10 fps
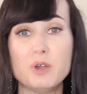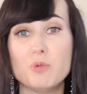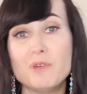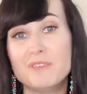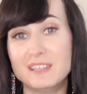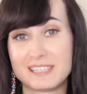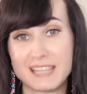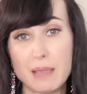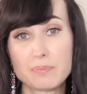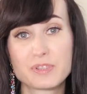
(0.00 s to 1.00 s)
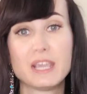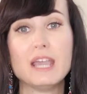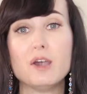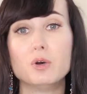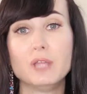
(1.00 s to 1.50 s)
with the steps
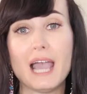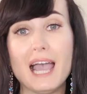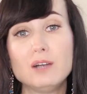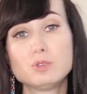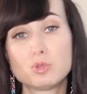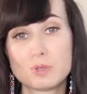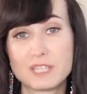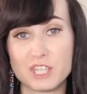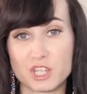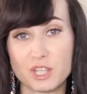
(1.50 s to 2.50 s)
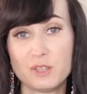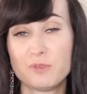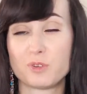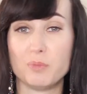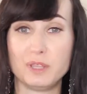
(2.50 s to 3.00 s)
on how to
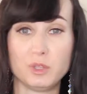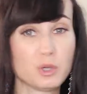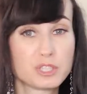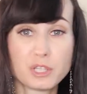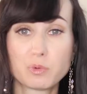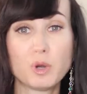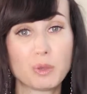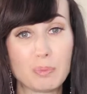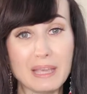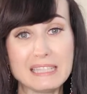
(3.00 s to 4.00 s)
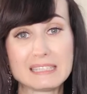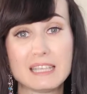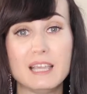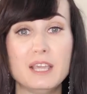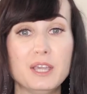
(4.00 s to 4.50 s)
transition from a toxic
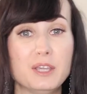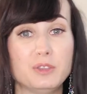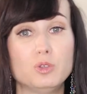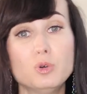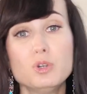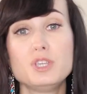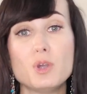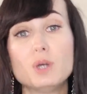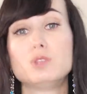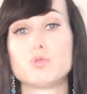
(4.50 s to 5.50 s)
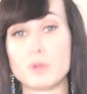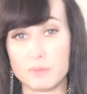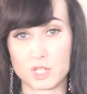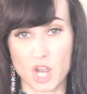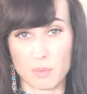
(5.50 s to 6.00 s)
workplace to your
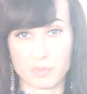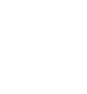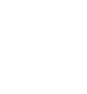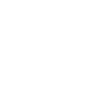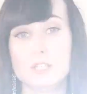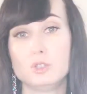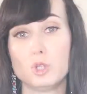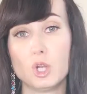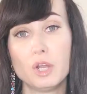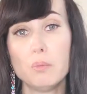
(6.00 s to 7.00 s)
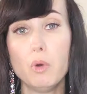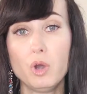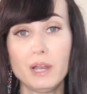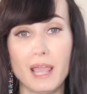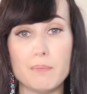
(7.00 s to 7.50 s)
dream job. To learn
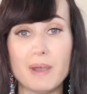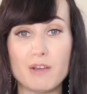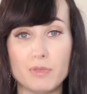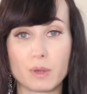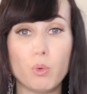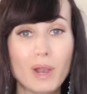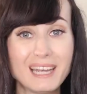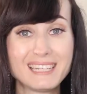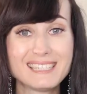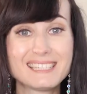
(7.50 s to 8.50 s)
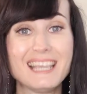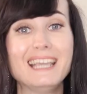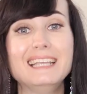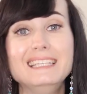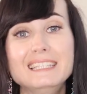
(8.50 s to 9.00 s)
more about the qualities
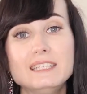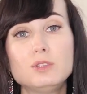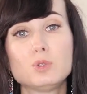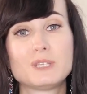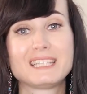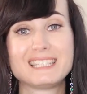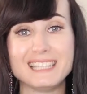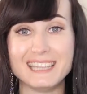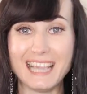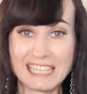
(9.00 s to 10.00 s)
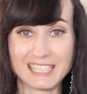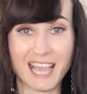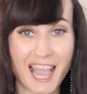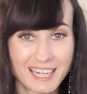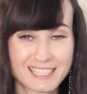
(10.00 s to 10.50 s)
needed to succeed as
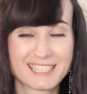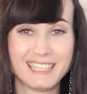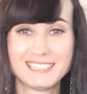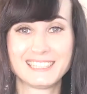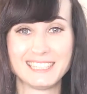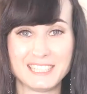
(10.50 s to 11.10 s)
a heart-centered